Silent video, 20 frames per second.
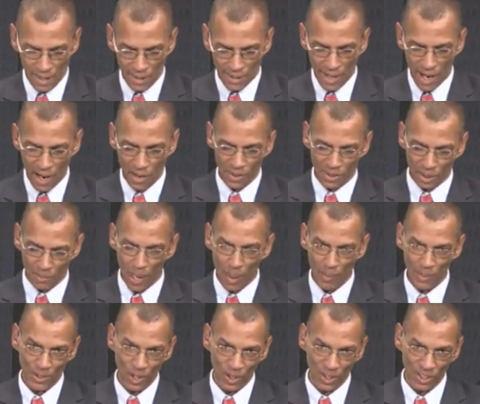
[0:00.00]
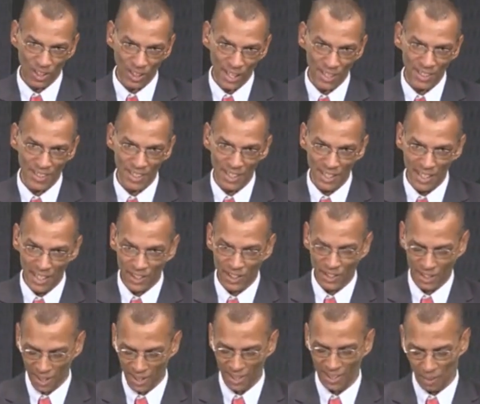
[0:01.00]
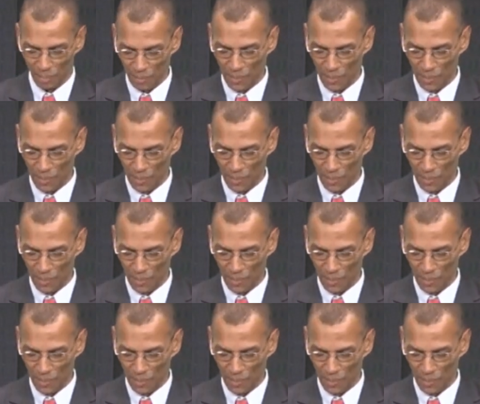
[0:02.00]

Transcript: Now, Zimbabwe Stock Exchange listed